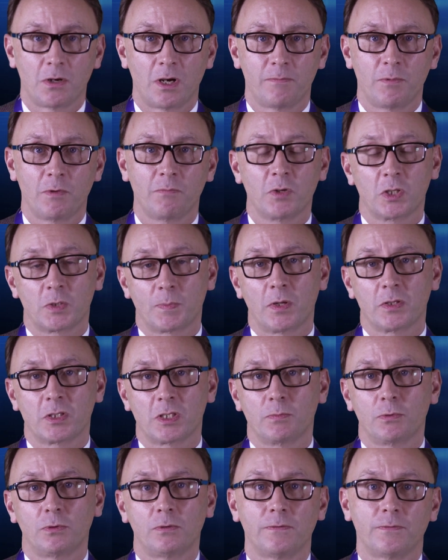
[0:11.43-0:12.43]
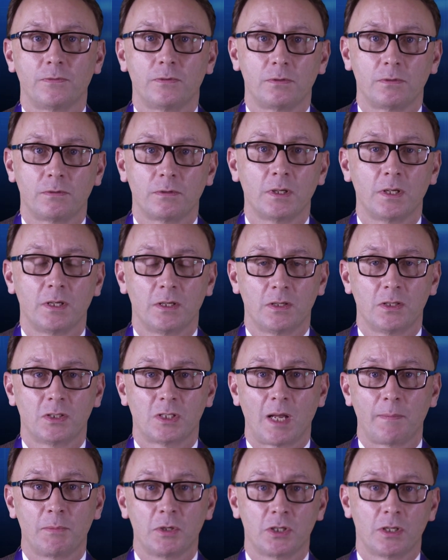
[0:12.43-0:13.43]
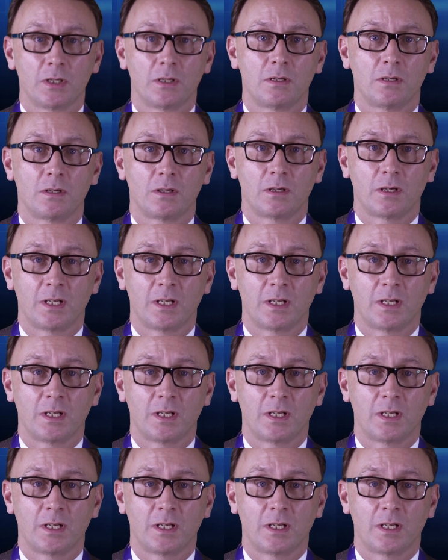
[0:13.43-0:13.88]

I've been responsible for establishing uh,